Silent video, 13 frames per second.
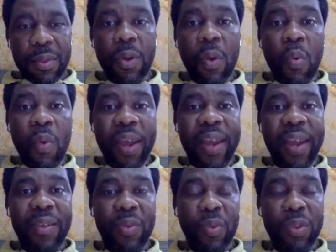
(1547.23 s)
Your
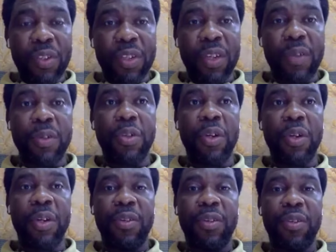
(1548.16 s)
ways won't take you to
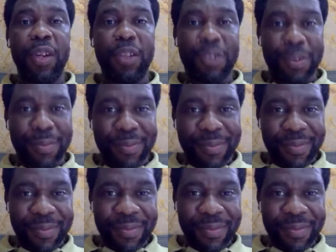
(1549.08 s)
your destination,